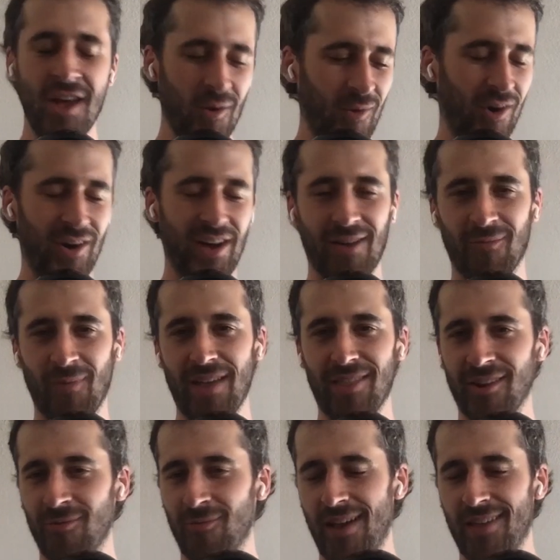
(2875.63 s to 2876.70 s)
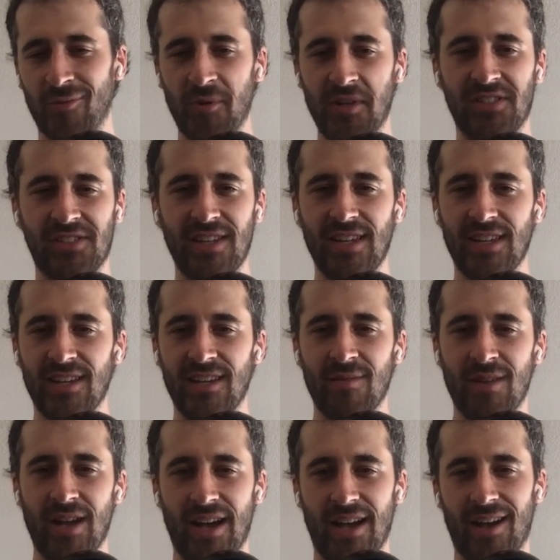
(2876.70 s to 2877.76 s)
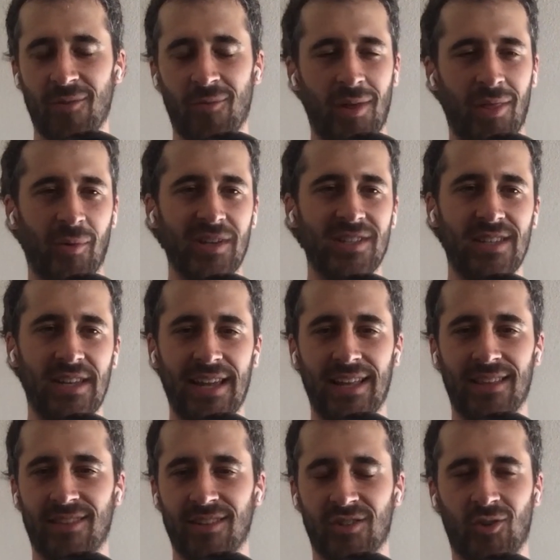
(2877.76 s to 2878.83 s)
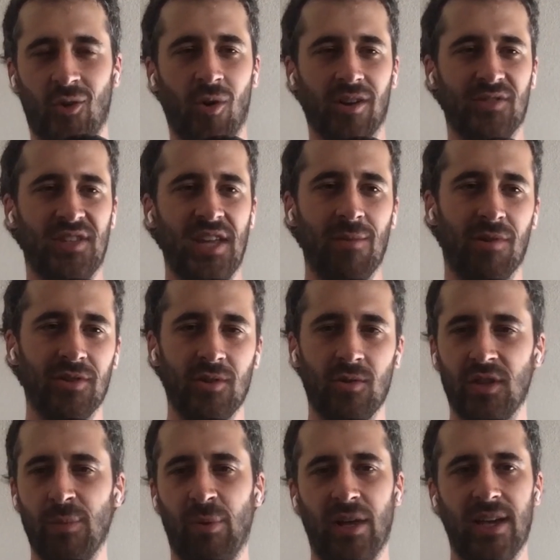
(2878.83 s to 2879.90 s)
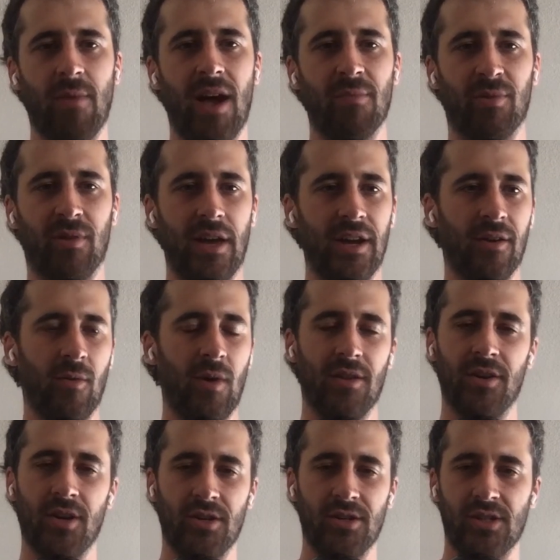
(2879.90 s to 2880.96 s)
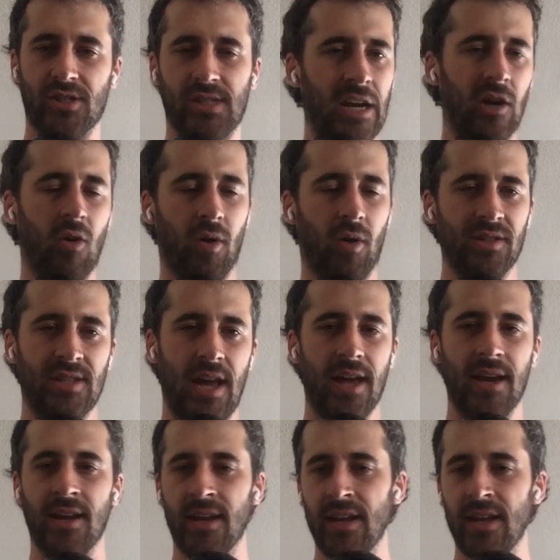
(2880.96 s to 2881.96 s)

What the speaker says: Well, and whether we see you at the scorer's table doing the play-by-play, or whether you're just sitting courtside,